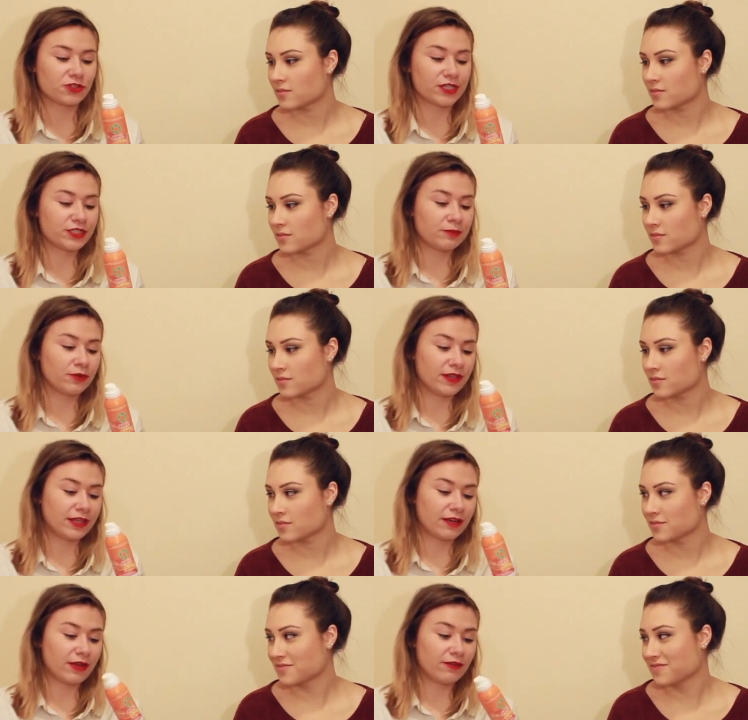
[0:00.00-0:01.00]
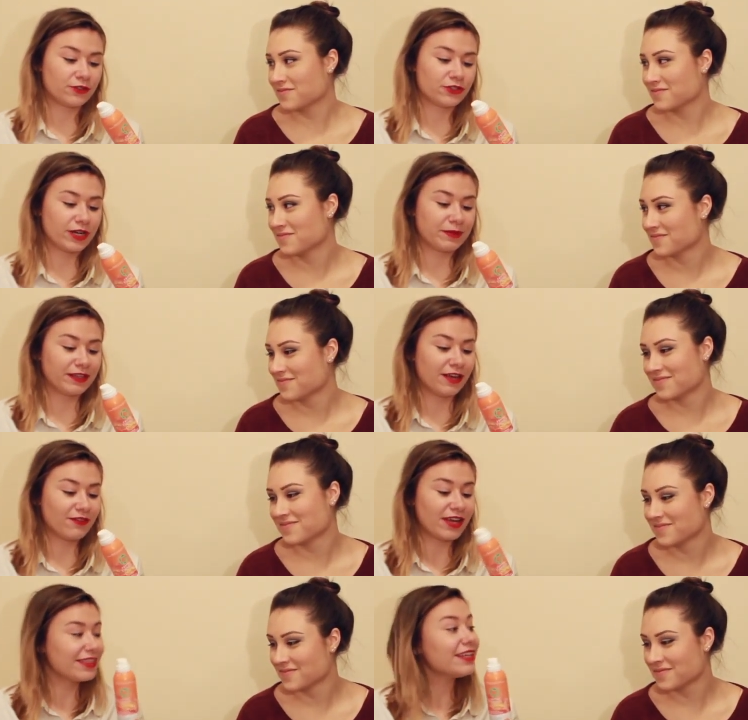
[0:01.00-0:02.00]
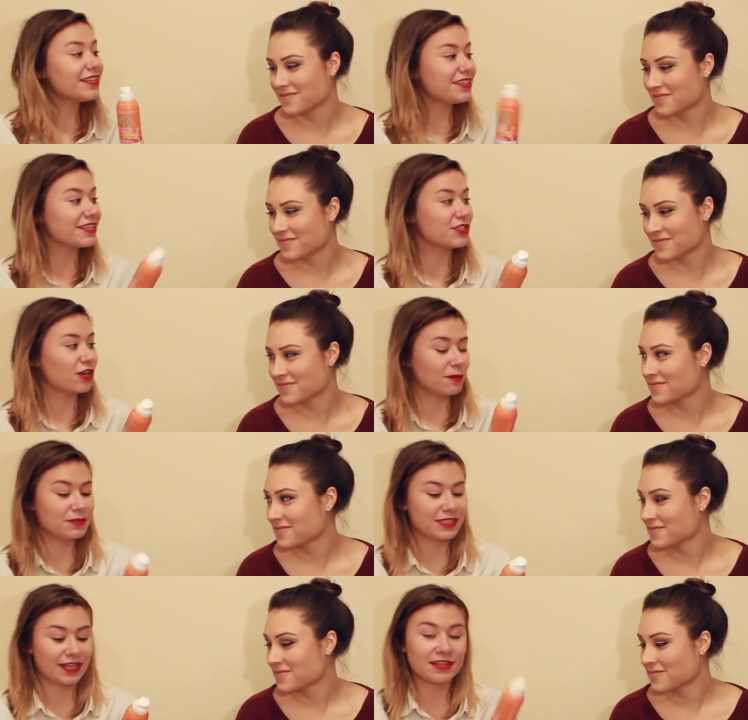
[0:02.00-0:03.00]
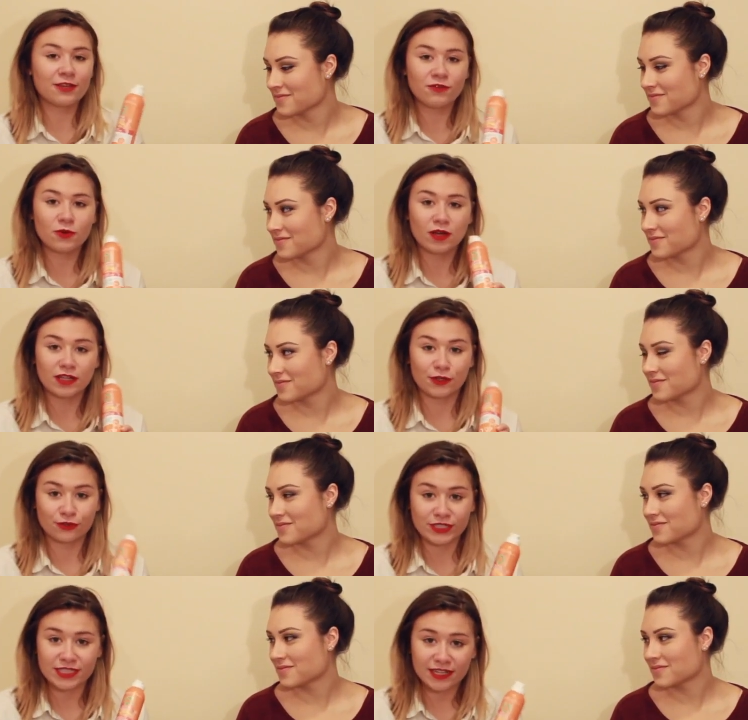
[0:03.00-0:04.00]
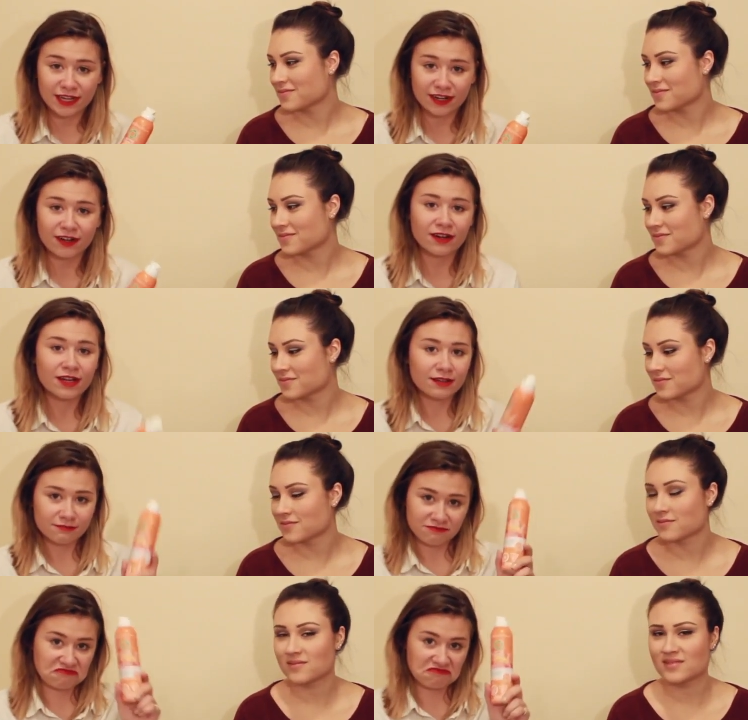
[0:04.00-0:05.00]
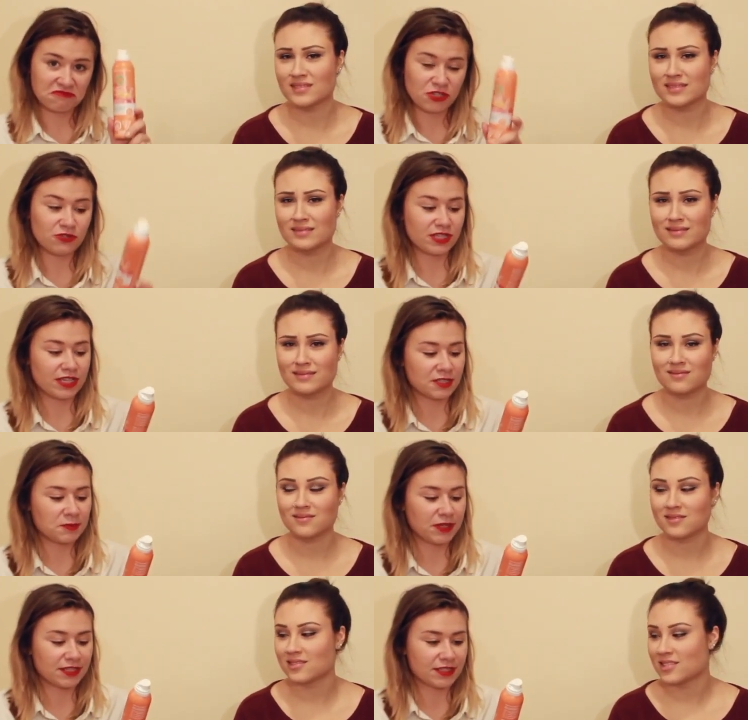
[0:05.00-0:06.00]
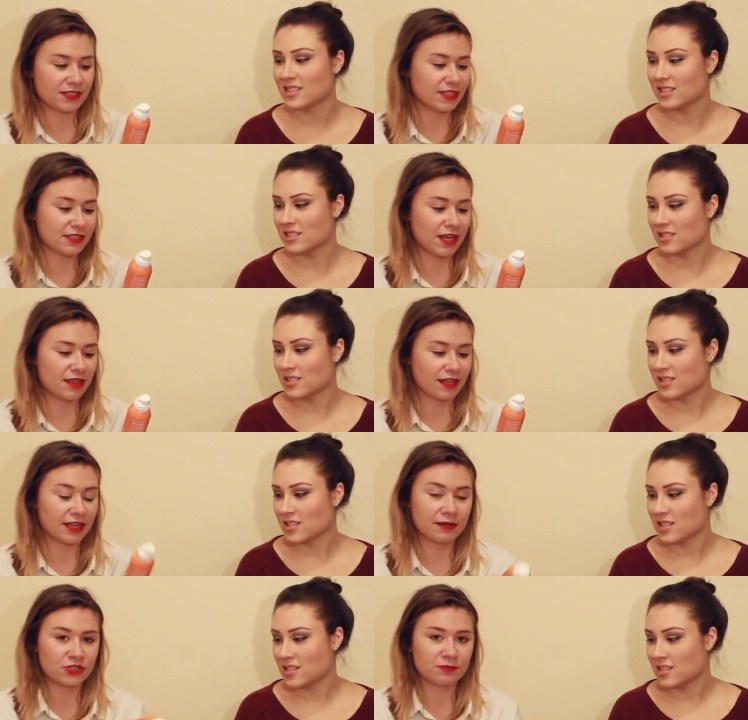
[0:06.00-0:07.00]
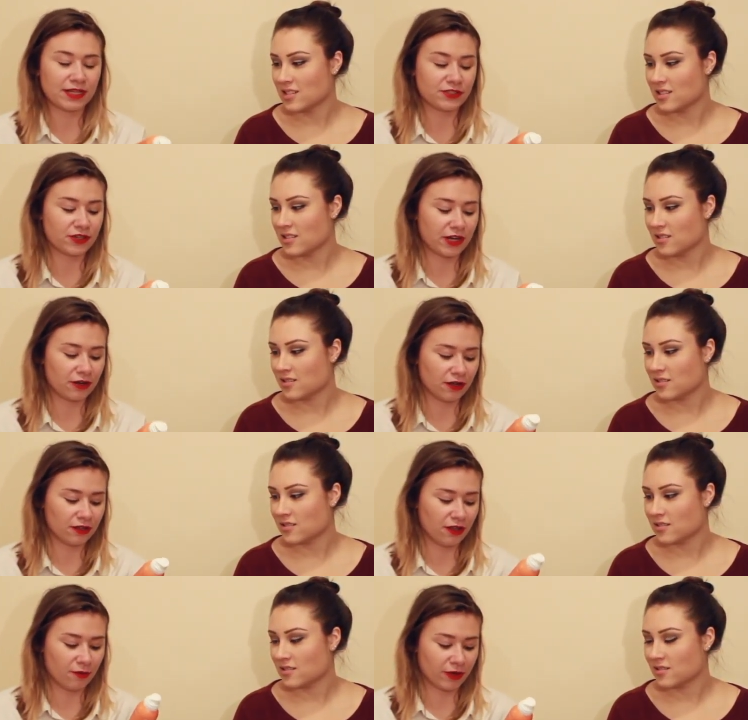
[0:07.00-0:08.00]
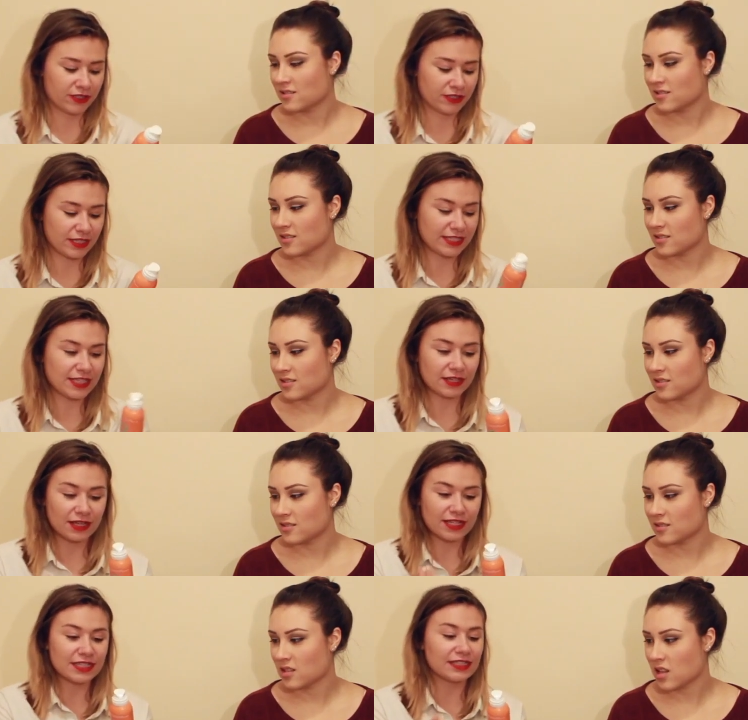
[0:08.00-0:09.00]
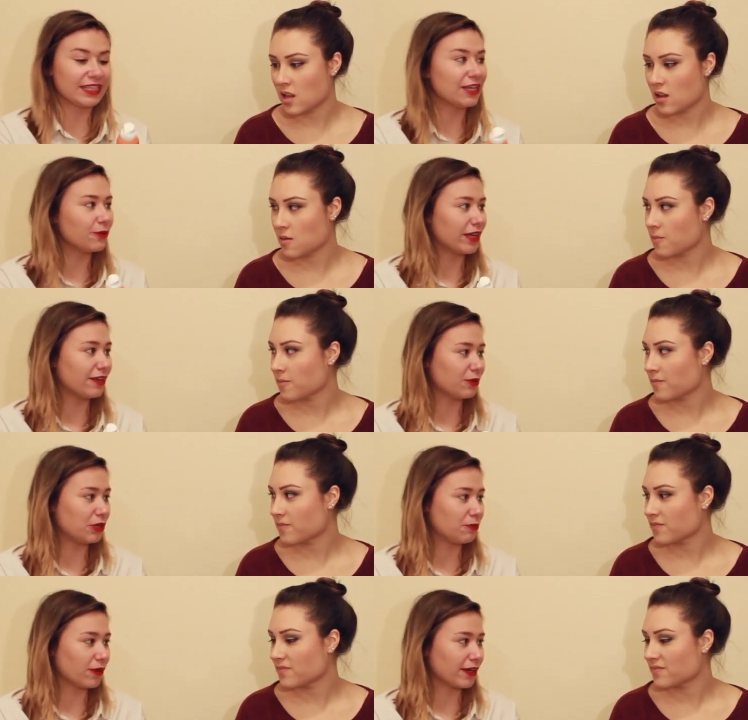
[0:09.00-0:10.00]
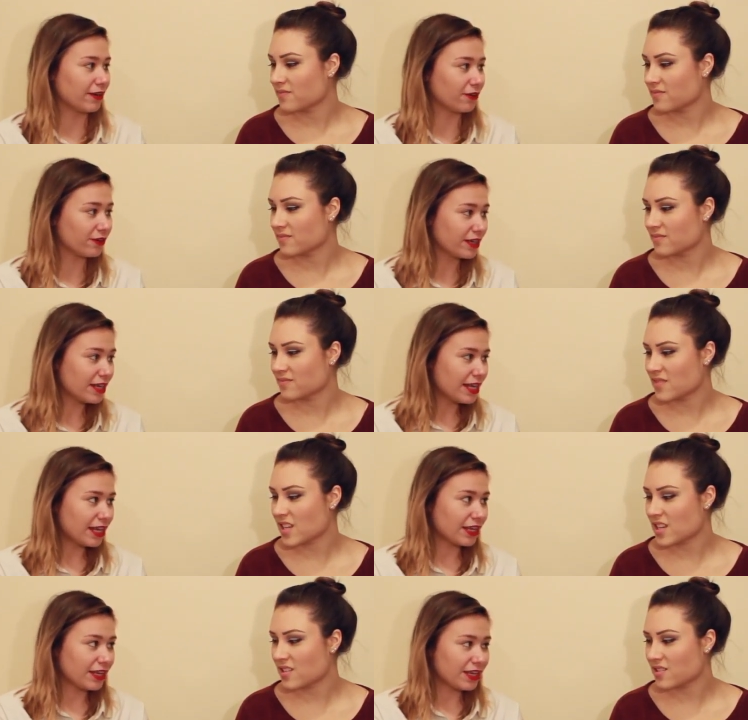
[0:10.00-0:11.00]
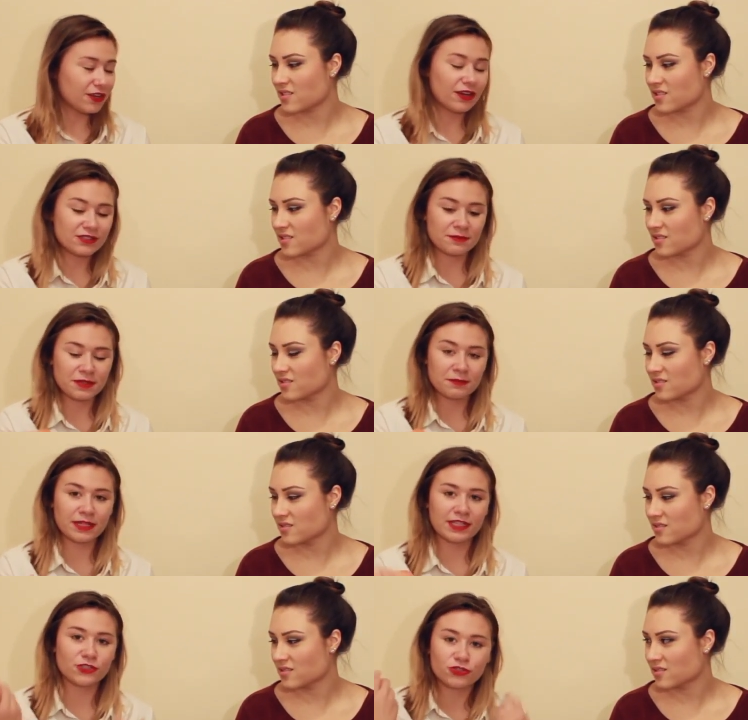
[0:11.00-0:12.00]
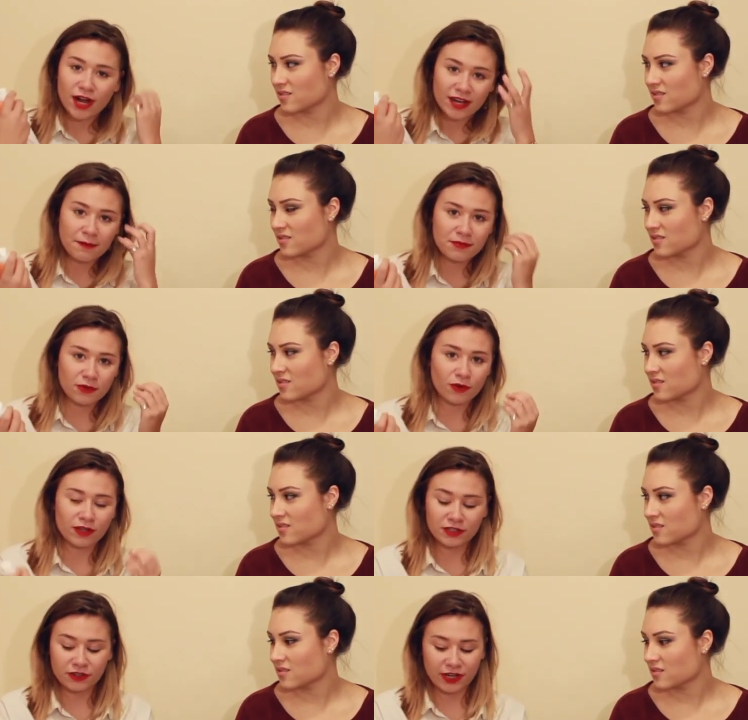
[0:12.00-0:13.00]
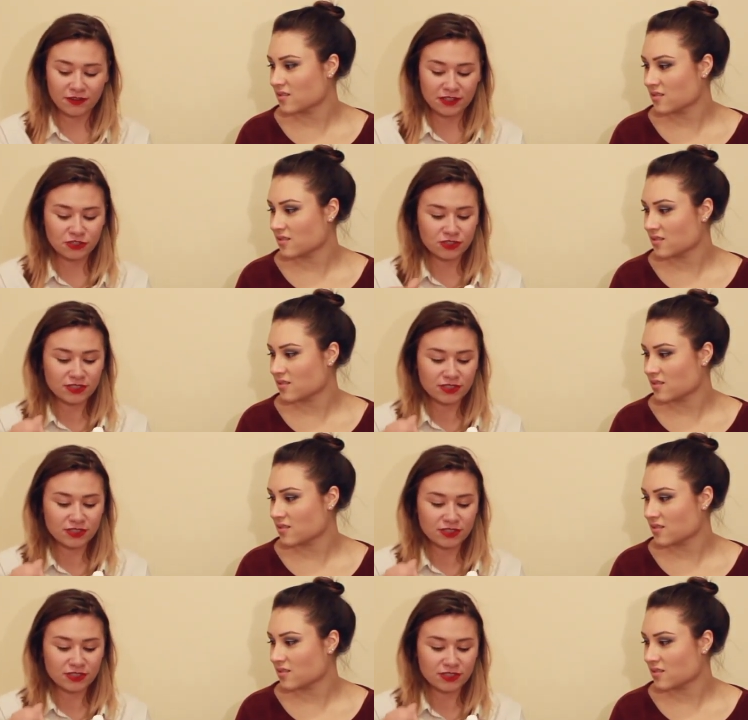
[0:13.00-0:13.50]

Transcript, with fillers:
Speaker 1: dry shampoo I think I've ever tried in my life. I think it does the opposite. I think if you want like greasy hair, use this because this does nothing and it just makes your hair a lot worse. It's like it's like liquid when you pour it out. Yeah. You know, some of them like they dry up the oil in your hair. This just